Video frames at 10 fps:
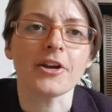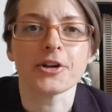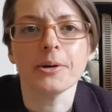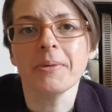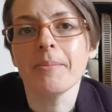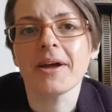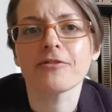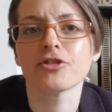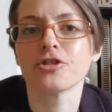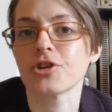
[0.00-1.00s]
don't know, maybe
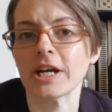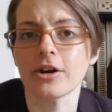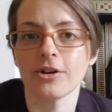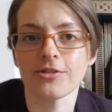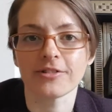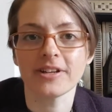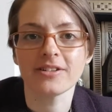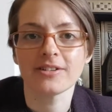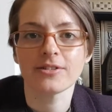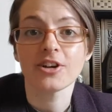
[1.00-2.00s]
after a drink or three.